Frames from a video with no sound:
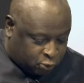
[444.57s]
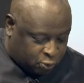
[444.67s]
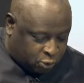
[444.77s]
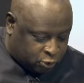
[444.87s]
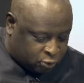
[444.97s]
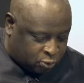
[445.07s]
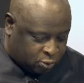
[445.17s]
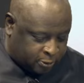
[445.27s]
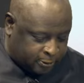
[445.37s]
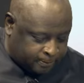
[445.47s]
Count two,
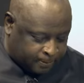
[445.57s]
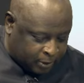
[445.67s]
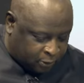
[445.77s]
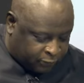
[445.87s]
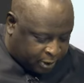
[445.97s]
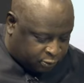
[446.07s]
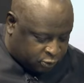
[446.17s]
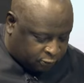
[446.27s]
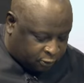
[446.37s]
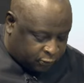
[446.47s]
also
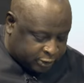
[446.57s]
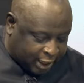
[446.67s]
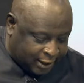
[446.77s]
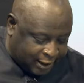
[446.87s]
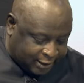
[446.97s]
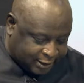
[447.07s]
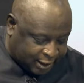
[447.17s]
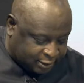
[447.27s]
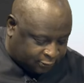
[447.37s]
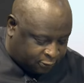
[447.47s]
of abuse of office,
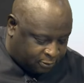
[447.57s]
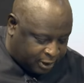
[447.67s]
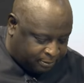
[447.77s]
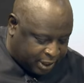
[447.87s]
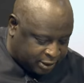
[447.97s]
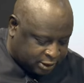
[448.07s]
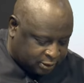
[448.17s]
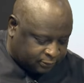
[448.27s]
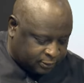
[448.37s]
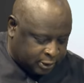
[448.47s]
alleged that the former
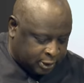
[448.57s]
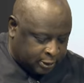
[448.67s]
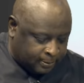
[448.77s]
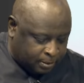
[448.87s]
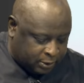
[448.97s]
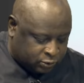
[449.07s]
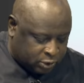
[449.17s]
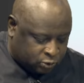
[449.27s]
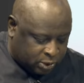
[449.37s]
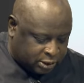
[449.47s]
bank chief
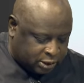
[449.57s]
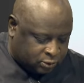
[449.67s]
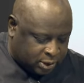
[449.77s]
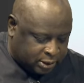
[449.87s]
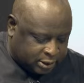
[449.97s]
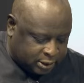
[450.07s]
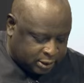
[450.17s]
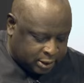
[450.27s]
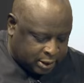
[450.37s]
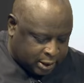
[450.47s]
between
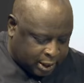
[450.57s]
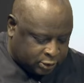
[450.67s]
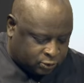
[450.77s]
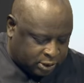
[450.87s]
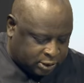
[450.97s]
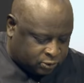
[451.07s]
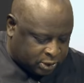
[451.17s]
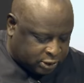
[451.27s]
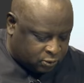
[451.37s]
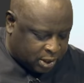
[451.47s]
2020 and
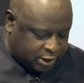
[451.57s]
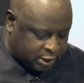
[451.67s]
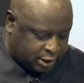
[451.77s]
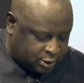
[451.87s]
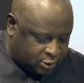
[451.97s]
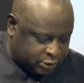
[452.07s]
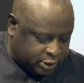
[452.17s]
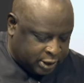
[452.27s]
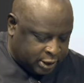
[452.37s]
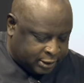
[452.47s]
2021 in
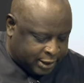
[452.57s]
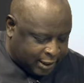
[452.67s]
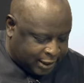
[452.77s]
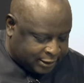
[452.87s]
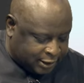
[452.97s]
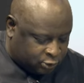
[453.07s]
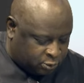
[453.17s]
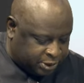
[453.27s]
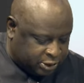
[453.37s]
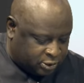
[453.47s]
Lagos
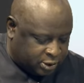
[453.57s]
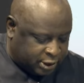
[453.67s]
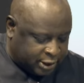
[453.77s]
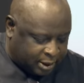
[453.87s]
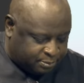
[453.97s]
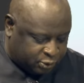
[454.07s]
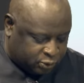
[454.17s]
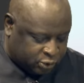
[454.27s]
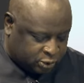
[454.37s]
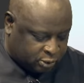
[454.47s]
directed to be done
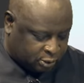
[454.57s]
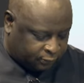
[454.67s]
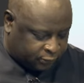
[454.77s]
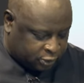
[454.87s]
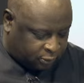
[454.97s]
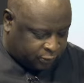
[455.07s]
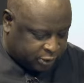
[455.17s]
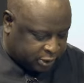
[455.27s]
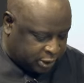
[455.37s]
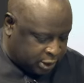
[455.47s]
in abuse of
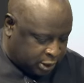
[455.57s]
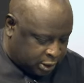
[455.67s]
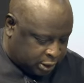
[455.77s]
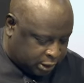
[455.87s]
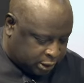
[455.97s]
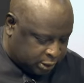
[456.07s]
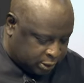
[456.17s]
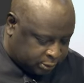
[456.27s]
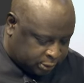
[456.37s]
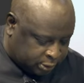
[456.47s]
his office,
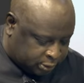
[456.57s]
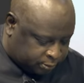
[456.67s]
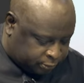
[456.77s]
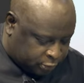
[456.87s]
the